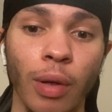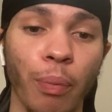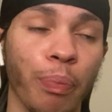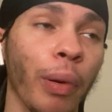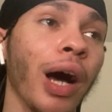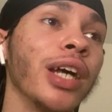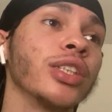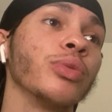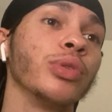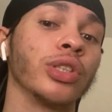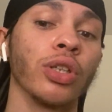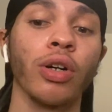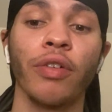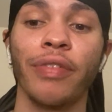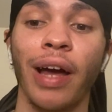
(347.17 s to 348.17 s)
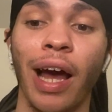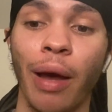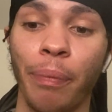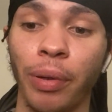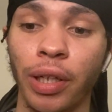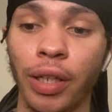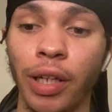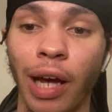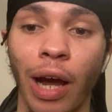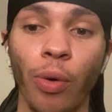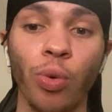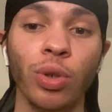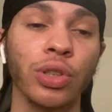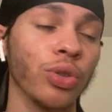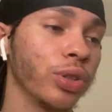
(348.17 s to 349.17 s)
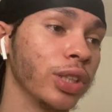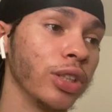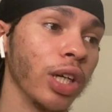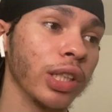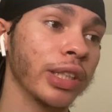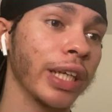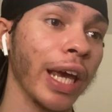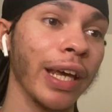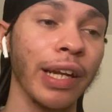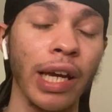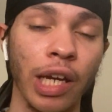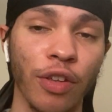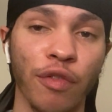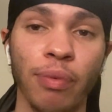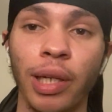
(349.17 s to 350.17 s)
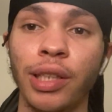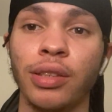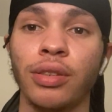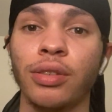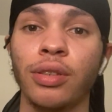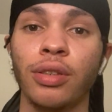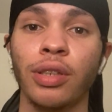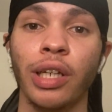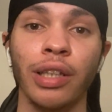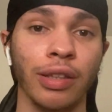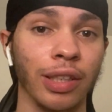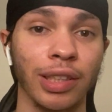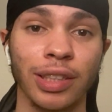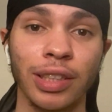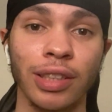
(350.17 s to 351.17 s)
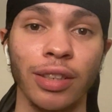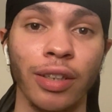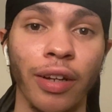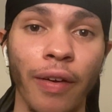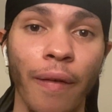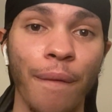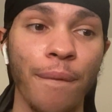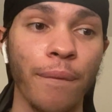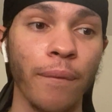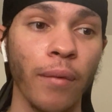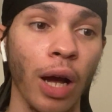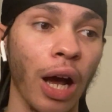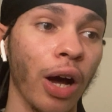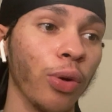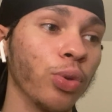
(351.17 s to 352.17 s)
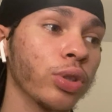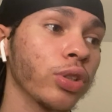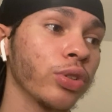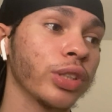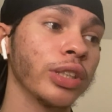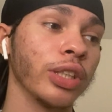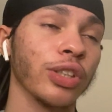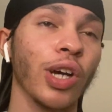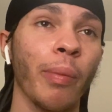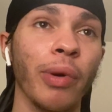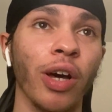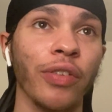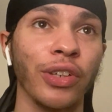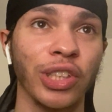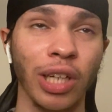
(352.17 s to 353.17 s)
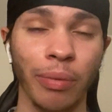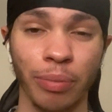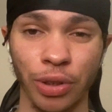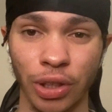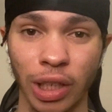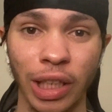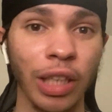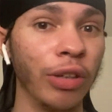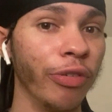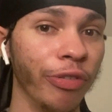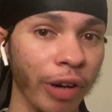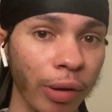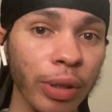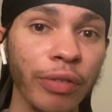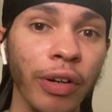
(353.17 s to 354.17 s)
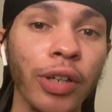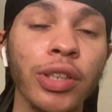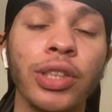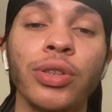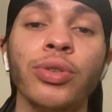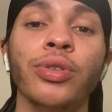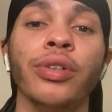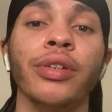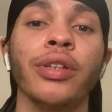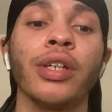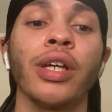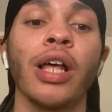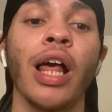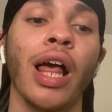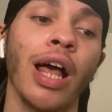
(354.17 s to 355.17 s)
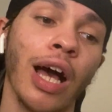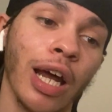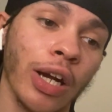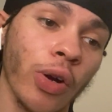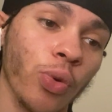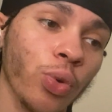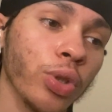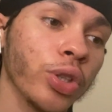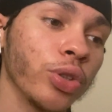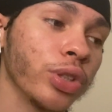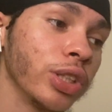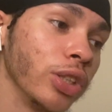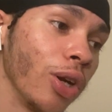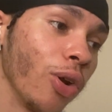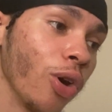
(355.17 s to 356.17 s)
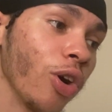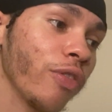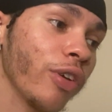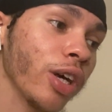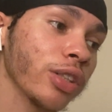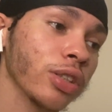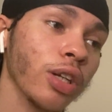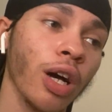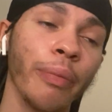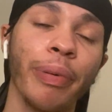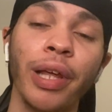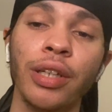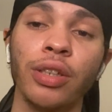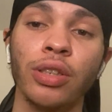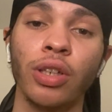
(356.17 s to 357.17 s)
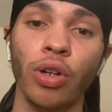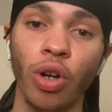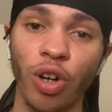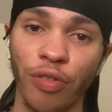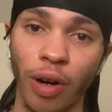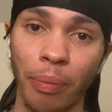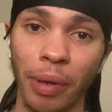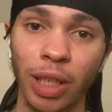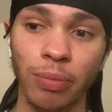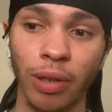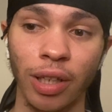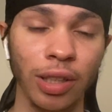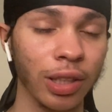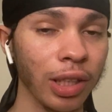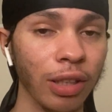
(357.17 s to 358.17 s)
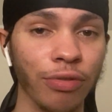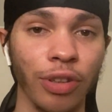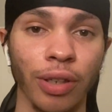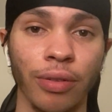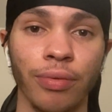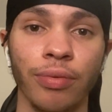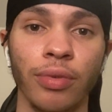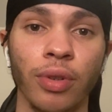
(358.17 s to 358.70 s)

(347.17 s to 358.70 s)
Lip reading: But as a result of that happening, I also see us getting 8th place in this season. I also see us coming out of the Champions League very, very soon. And I also see a lot of our star players, a lot of our best players leaving.